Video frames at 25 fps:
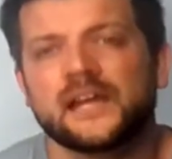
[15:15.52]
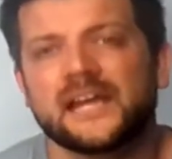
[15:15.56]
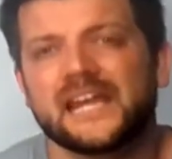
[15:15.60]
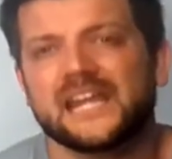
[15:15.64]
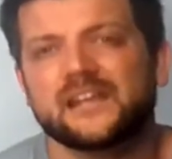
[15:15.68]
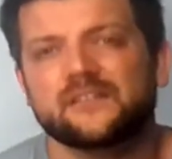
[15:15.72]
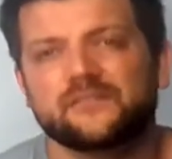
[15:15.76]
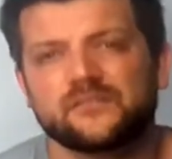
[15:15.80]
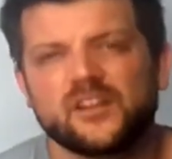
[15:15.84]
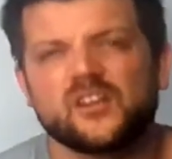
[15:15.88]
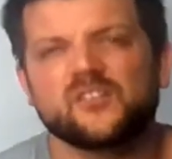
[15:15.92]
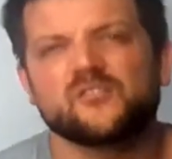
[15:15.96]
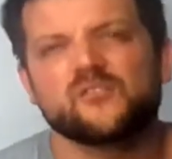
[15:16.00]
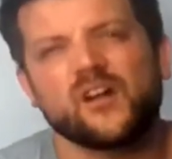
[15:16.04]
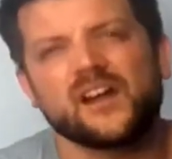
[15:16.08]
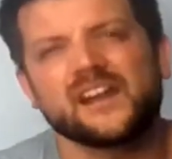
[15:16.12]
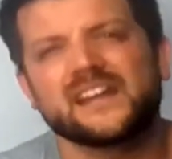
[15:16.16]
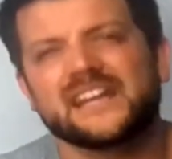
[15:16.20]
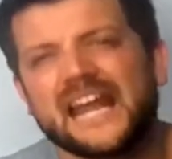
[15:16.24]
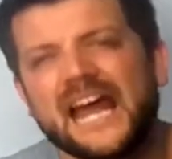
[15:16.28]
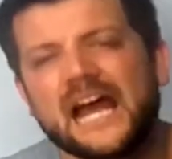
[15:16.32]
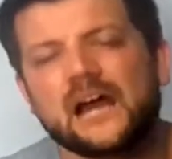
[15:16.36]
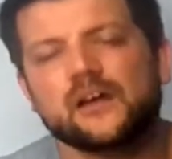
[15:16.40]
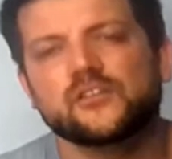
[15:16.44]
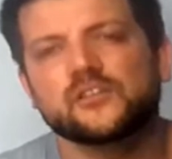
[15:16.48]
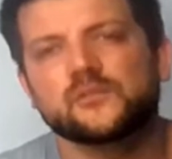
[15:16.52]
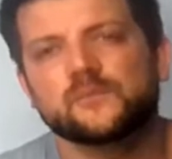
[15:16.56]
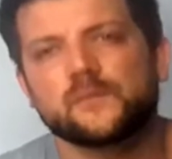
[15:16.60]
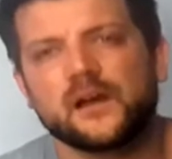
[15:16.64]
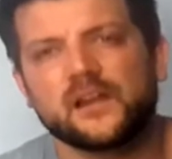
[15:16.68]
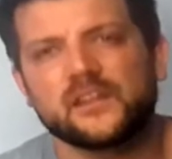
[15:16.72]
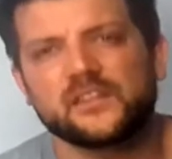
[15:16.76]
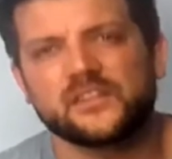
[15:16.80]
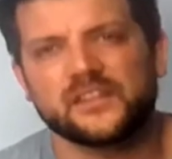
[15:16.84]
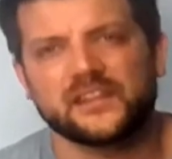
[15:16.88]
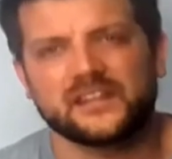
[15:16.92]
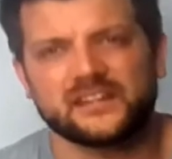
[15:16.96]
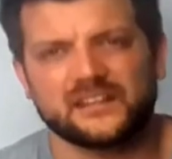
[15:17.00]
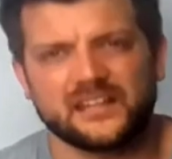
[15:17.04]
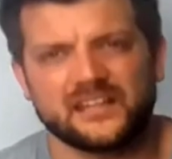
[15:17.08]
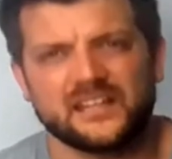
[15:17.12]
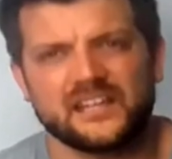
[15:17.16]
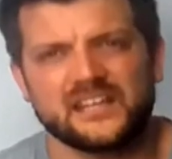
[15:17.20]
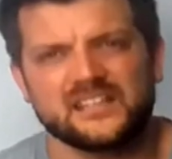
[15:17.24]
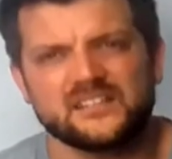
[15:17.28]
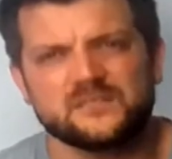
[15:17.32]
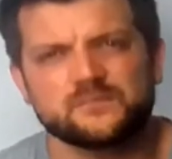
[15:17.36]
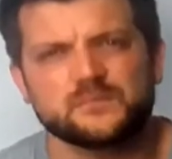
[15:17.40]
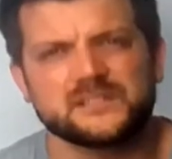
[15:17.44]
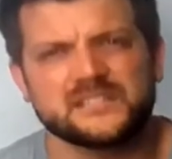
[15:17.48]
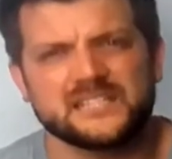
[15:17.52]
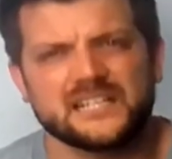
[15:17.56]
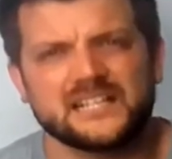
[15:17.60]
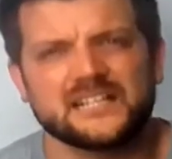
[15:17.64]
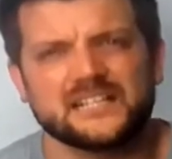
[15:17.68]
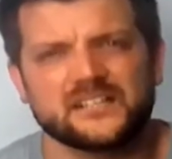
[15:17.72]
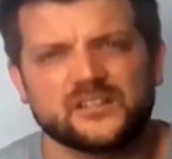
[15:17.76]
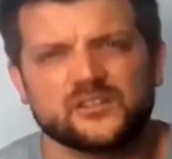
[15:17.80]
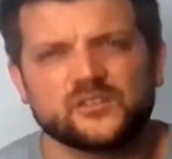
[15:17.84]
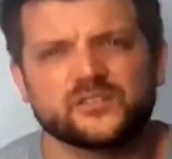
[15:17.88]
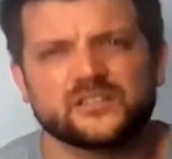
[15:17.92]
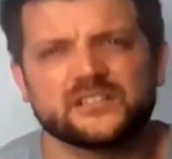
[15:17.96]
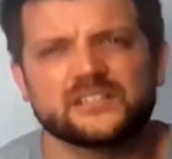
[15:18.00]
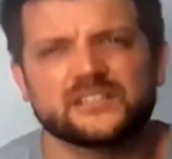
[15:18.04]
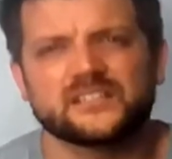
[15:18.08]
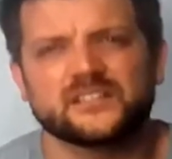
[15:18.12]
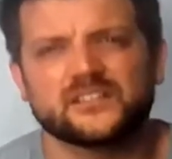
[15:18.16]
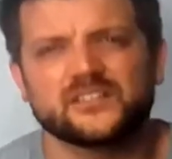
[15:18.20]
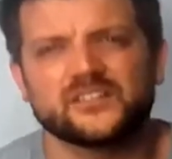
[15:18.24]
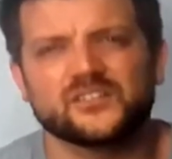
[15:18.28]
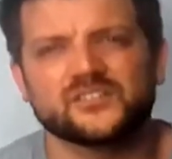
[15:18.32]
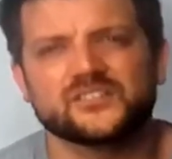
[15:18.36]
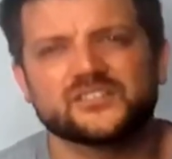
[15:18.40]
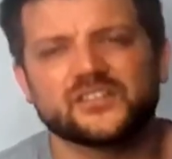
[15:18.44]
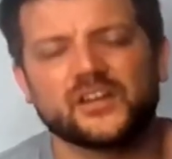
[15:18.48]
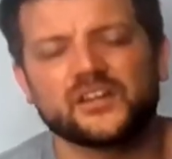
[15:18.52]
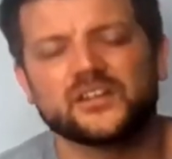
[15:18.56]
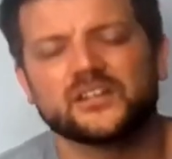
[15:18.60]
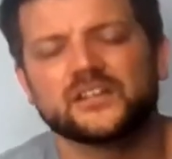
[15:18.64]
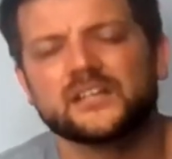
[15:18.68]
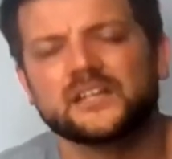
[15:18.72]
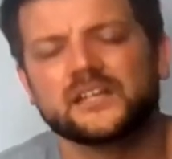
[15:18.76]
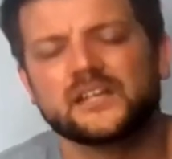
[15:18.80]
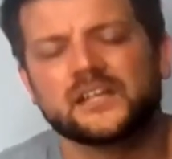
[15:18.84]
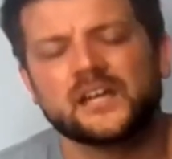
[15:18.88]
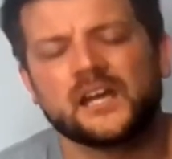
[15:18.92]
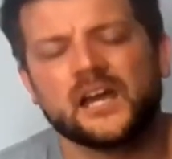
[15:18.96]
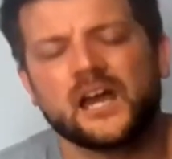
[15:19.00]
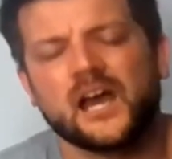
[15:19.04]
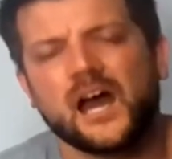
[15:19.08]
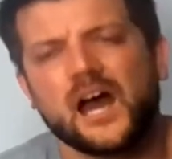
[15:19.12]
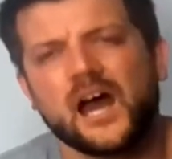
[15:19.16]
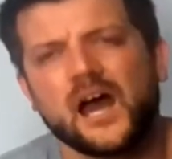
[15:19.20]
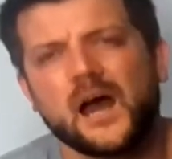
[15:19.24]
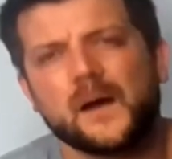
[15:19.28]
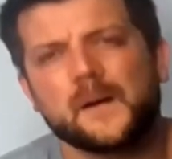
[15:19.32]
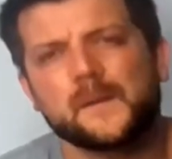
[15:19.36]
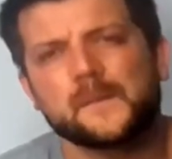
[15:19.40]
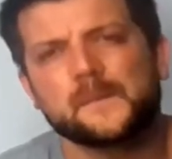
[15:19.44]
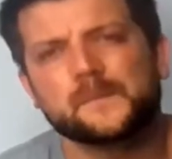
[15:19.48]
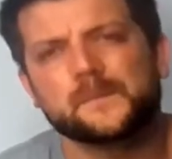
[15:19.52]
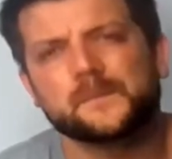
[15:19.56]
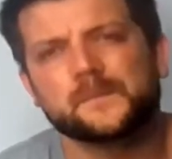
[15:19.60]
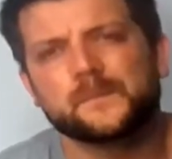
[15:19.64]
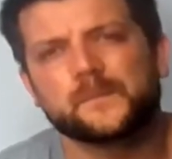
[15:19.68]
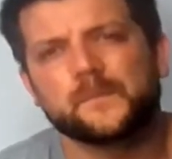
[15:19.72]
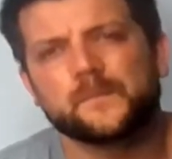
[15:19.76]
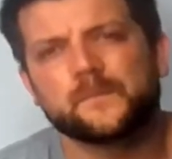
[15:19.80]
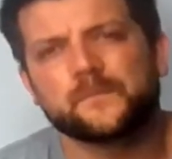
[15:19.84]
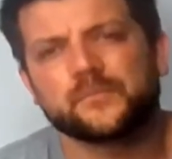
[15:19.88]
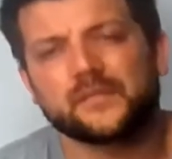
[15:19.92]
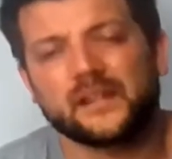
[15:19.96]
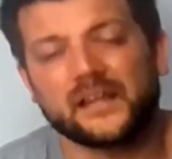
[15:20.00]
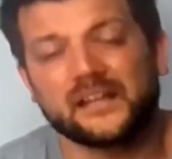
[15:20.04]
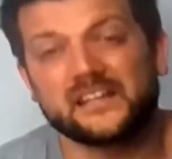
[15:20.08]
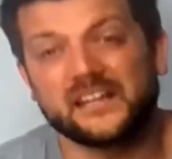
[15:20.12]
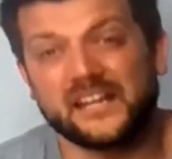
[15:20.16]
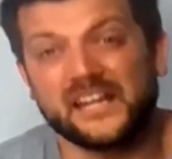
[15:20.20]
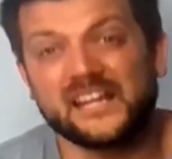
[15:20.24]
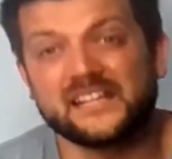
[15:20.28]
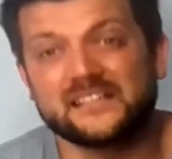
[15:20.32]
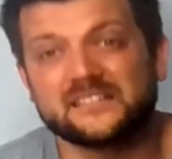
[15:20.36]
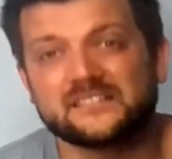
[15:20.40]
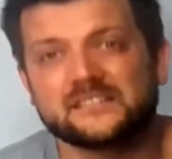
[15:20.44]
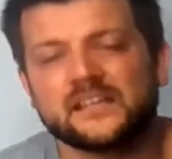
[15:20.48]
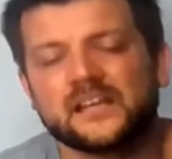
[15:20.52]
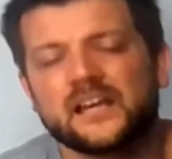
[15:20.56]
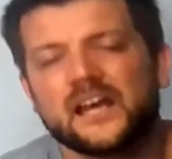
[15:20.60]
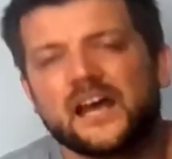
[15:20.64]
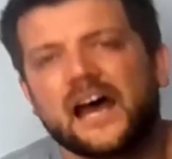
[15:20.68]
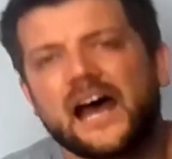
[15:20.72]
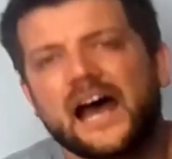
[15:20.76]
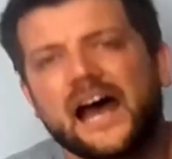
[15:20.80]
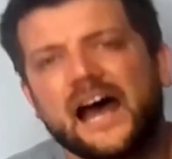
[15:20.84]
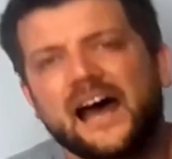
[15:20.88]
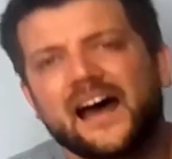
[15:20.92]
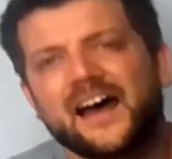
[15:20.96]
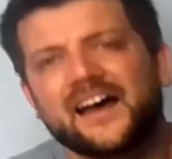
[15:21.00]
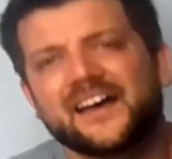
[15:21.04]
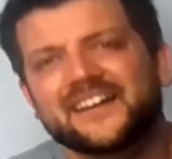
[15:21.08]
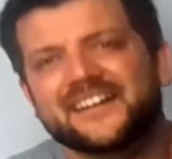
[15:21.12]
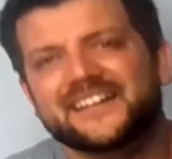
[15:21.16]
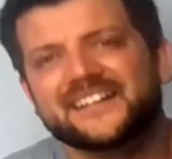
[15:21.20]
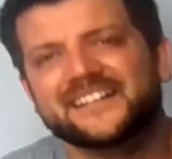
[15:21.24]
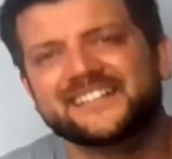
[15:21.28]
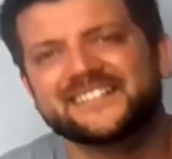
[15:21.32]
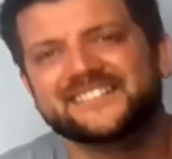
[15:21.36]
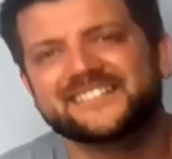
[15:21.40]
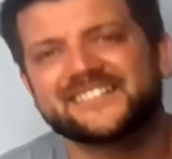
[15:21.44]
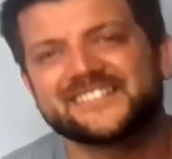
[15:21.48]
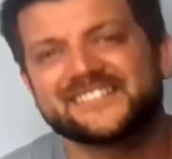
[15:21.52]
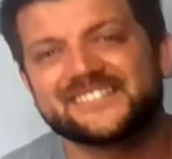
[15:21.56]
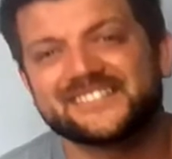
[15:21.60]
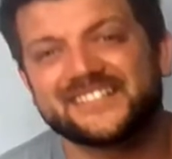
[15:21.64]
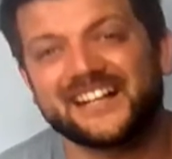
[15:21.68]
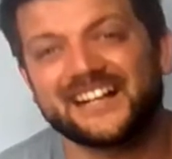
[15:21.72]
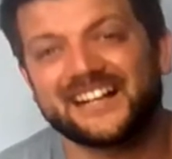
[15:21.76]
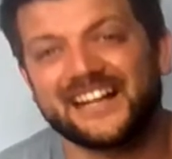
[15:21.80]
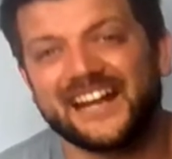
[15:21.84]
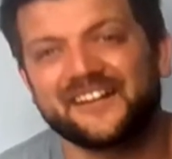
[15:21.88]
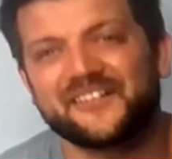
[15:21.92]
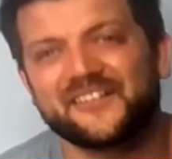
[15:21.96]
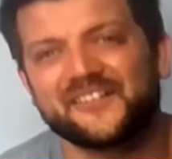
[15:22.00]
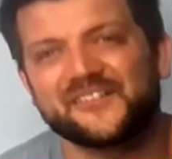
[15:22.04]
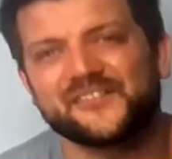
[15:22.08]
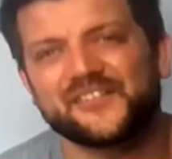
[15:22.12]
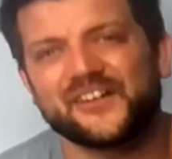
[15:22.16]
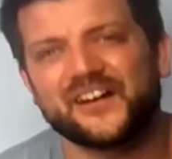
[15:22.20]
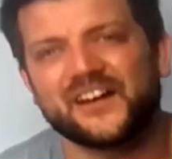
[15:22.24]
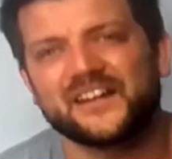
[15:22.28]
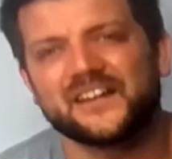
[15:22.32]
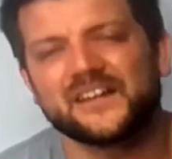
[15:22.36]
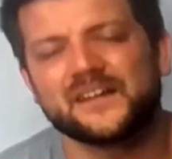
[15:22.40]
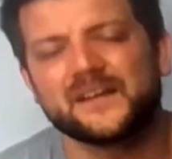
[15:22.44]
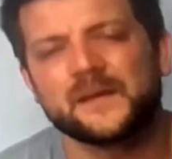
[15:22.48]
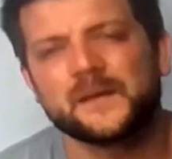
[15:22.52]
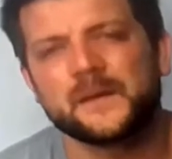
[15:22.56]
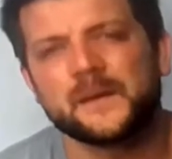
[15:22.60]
even though right now you might think that it is particularly naughty to do so. And it is, just to clarify.